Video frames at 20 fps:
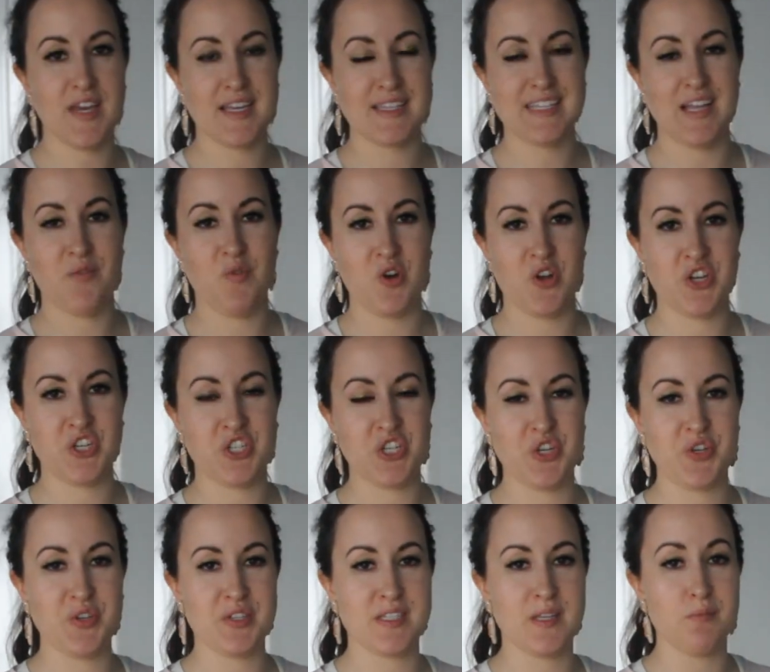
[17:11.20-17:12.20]
next I want to
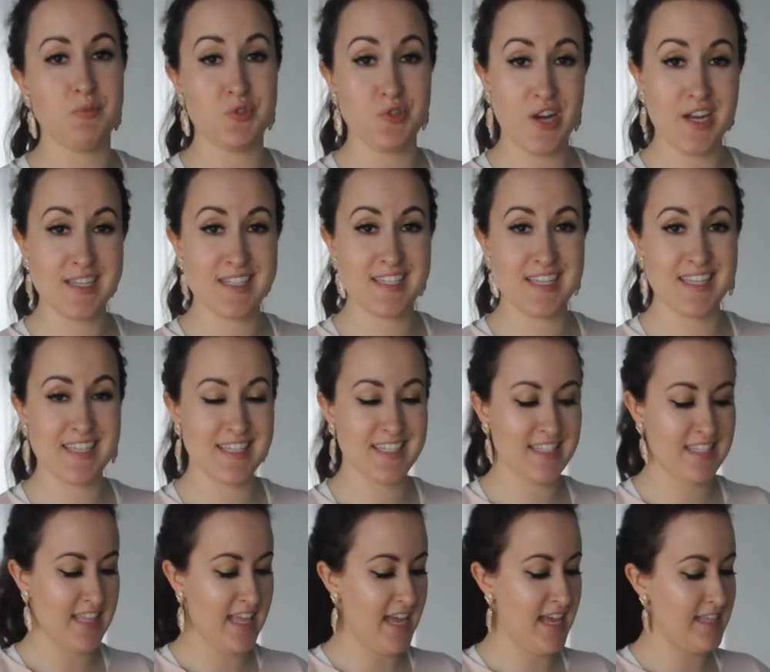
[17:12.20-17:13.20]
show you some
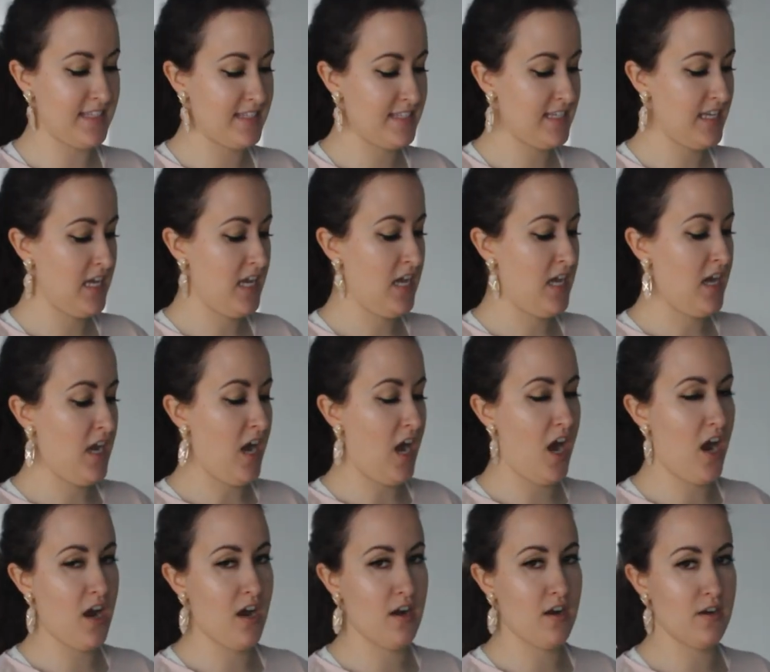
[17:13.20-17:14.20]
dresses that
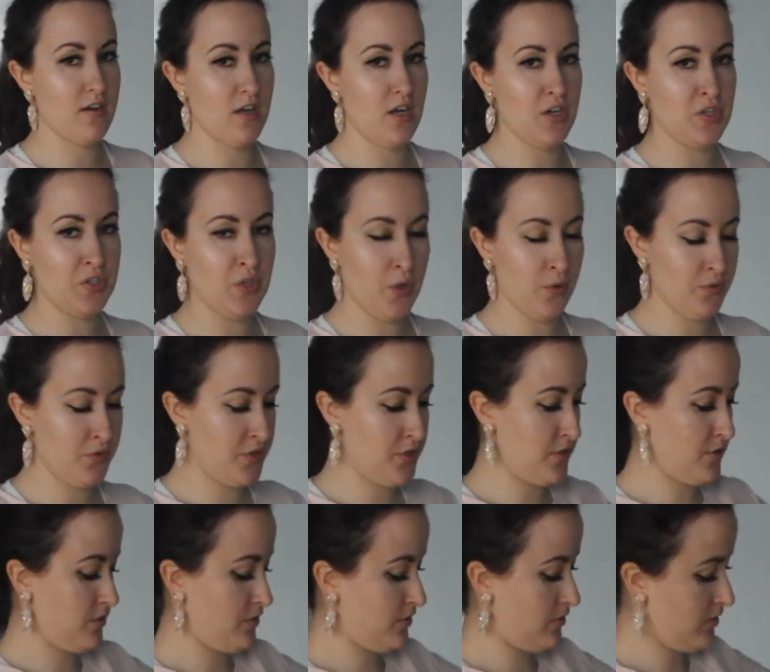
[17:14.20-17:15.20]
are a
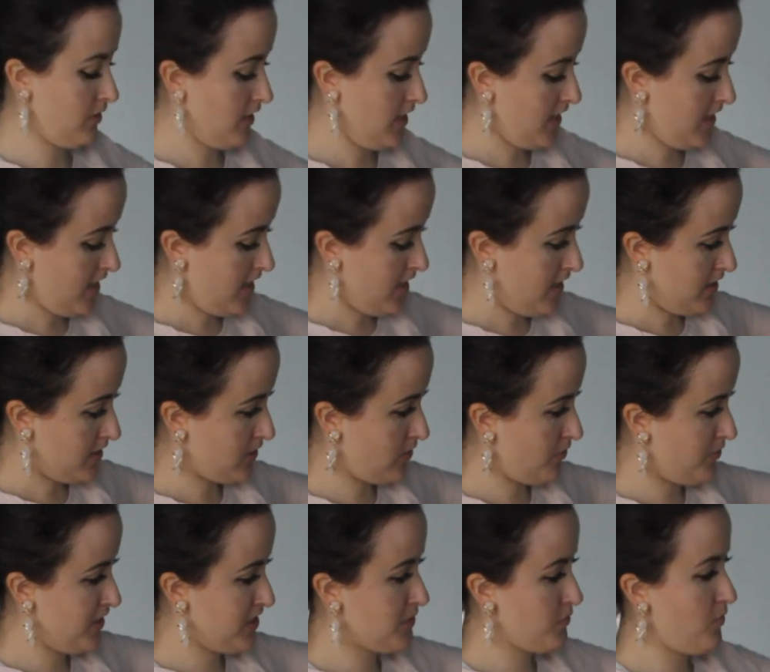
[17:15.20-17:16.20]
go-to
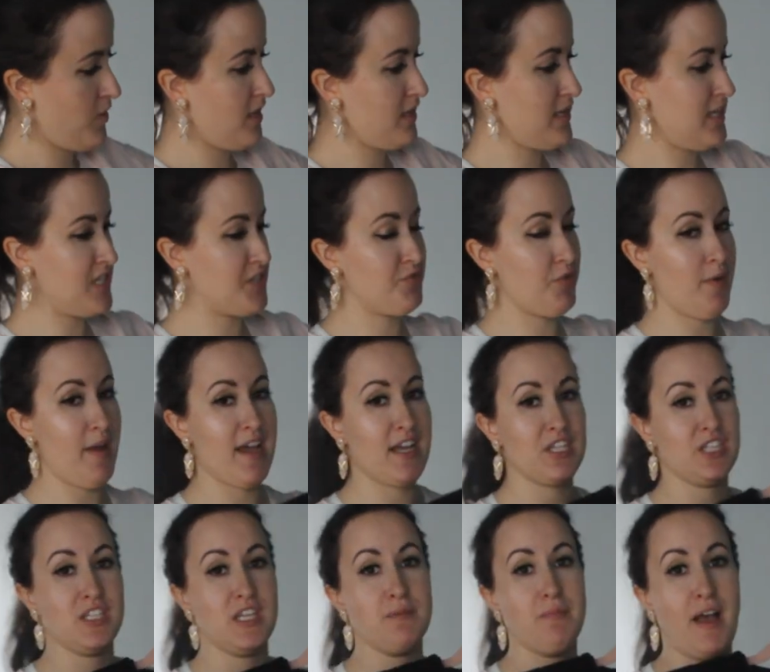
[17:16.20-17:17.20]
so this one is from
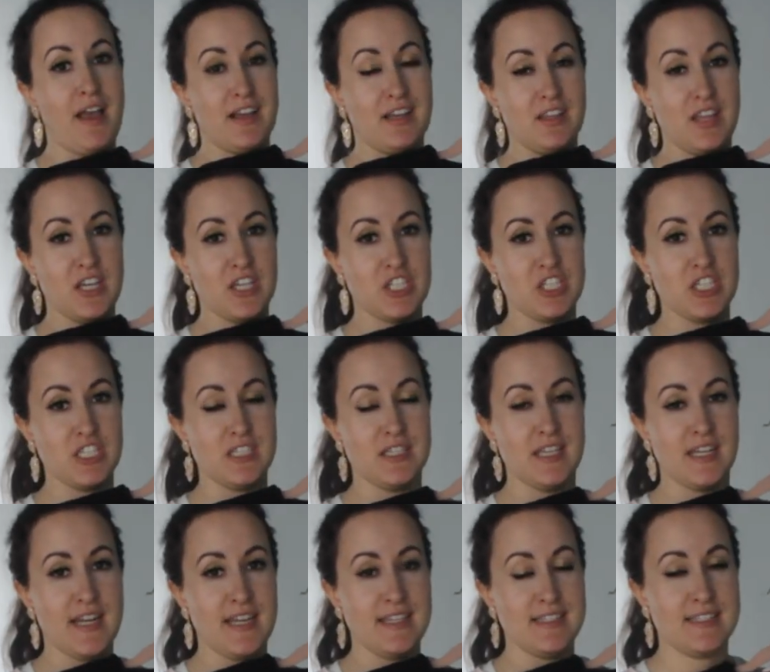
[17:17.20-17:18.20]
actually my collection
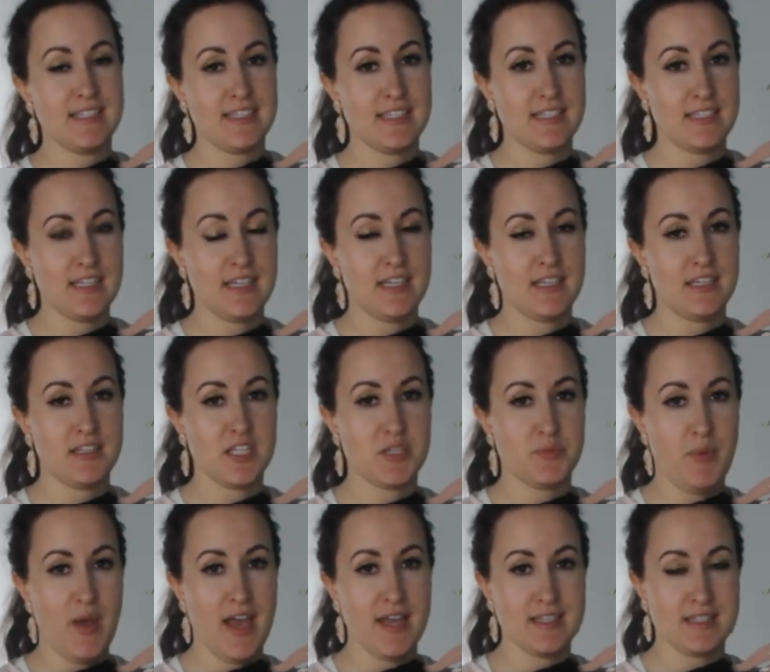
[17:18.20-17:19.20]
that I did this
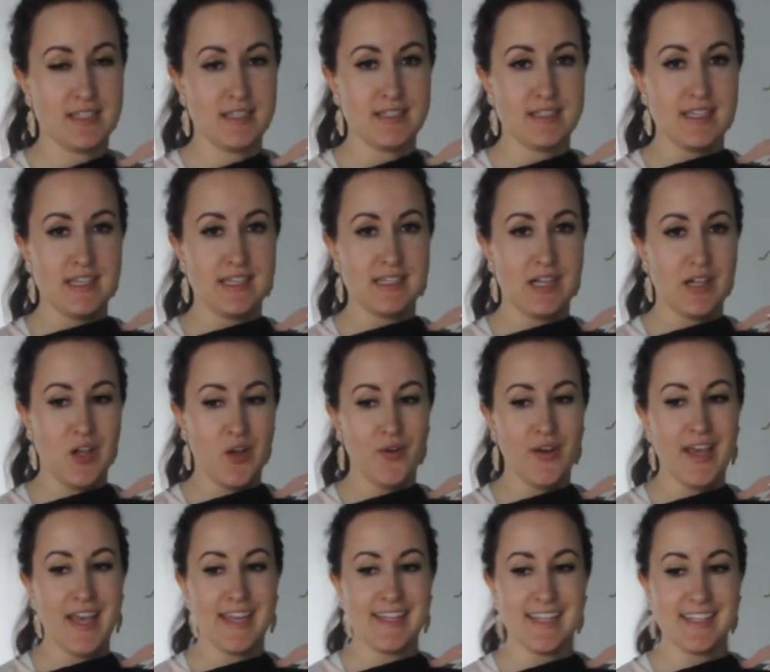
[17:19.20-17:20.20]
past season. I'll go
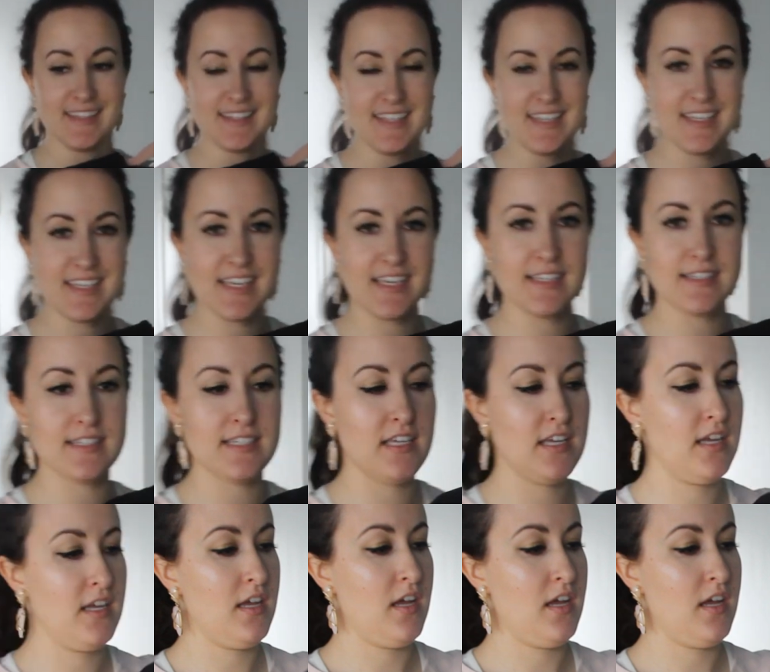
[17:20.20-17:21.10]
ahead and link it.